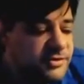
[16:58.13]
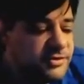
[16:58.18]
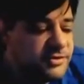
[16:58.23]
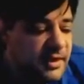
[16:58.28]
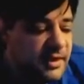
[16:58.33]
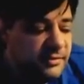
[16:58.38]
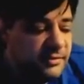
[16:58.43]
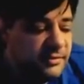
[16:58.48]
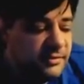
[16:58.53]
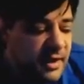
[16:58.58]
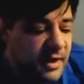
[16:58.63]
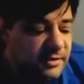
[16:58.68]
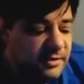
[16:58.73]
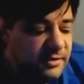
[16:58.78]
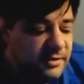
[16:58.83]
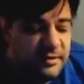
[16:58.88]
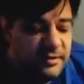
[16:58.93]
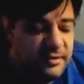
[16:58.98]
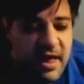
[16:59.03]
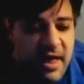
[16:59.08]
That's why I've been trying
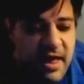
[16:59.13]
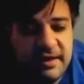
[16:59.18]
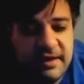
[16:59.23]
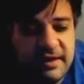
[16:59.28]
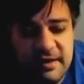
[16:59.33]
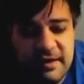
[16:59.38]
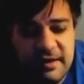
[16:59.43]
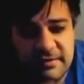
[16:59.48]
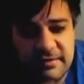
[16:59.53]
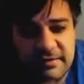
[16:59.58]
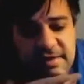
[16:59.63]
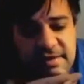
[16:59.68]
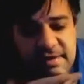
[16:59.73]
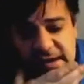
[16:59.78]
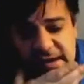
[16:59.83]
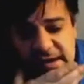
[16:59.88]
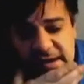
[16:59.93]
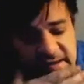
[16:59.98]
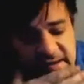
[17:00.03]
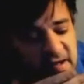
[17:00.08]
to direct you to that
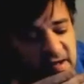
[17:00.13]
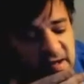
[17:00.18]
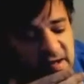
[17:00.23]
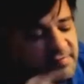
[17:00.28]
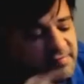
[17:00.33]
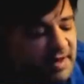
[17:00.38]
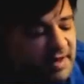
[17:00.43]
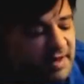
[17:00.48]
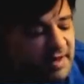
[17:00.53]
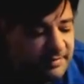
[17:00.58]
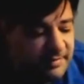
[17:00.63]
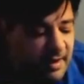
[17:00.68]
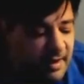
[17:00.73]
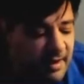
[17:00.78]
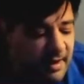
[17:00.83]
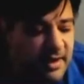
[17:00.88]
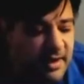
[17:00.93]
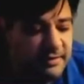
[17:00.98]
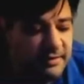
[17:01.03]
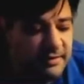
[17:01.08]

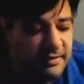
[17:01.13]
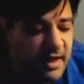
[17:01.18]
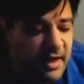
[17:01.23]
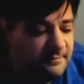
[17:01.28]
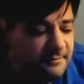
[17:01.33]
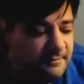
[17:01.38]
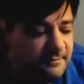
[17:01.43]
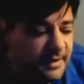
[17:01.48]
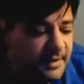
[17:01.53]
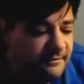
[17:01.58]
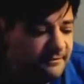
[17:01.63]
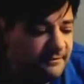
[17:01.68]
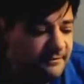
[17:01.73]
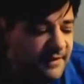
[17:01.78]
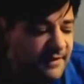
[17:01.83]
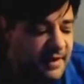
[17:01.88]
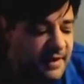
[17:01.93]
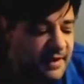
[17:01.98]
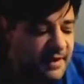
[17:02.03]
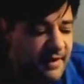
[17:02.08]
concept. I'm not that
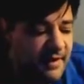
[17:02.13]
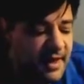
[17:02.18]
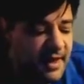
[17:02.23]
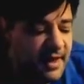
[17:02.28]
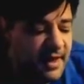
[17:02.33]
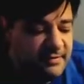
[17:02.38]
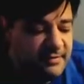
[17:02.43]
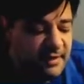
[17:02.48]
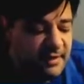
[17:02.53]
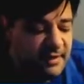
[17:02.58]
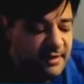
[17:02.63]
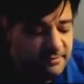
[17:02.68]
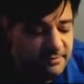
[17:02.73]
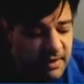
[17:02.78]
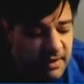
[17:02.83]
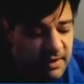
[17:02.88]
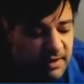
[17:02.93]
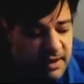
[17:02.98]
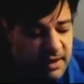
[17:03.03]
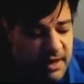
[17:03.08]
big of a fan of
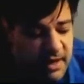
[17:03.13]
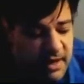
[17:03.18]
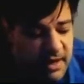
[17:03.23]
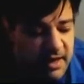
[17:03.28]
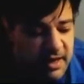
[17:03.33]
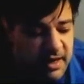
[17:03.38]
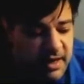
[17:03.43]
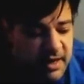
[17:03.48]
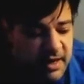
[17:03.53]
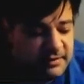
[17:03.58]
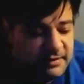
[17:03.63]
Hangouts either, but